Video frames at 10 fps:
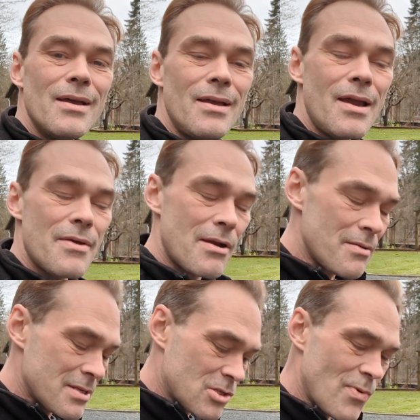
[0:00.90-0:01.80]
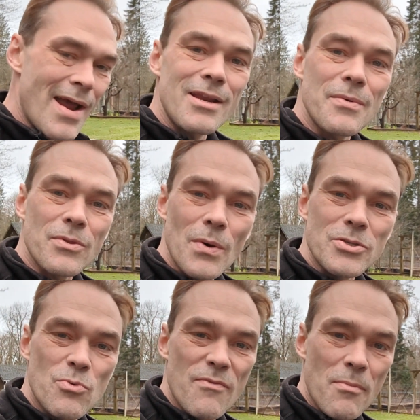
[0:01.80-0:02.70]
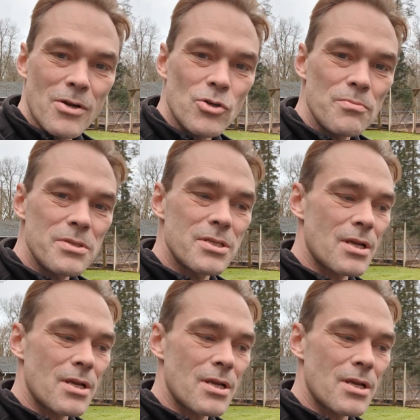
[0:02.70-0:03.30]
Hey there, this is Randy with Oyster River Mushrooms.